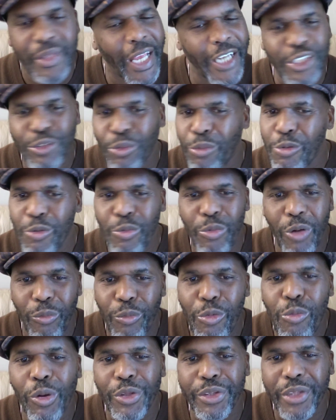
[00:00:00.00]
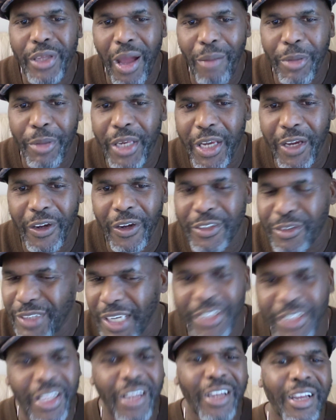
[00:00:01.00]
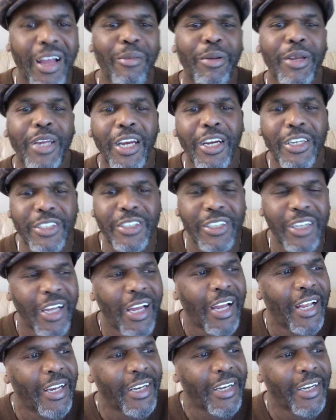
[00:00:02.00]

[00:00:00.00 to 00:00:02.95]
That's the one we want. We want the common character, not the uncommon character,